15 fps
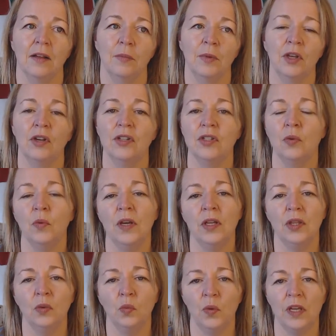Because the way
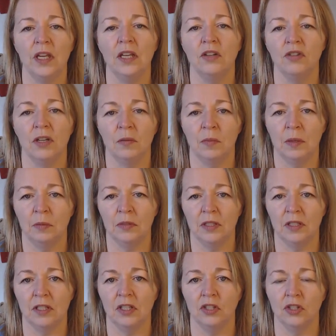that we train people to
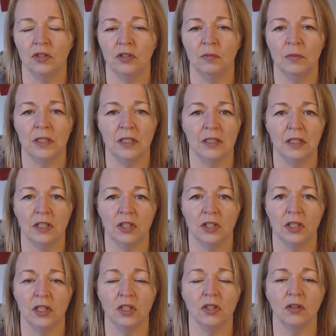teach children
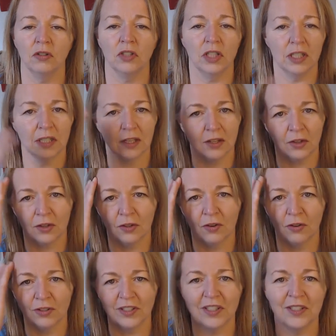meditation, it's not just a
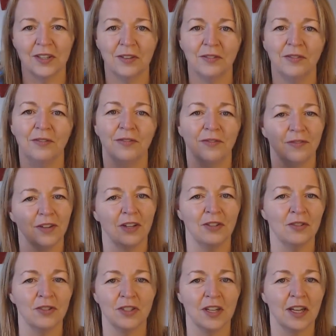cognitive
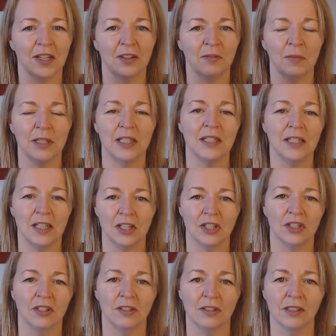understanding of
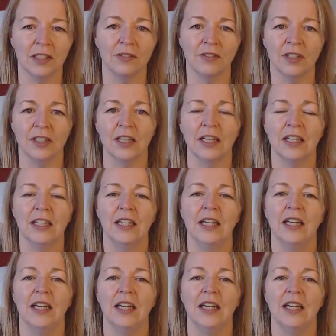meditation and delivering it.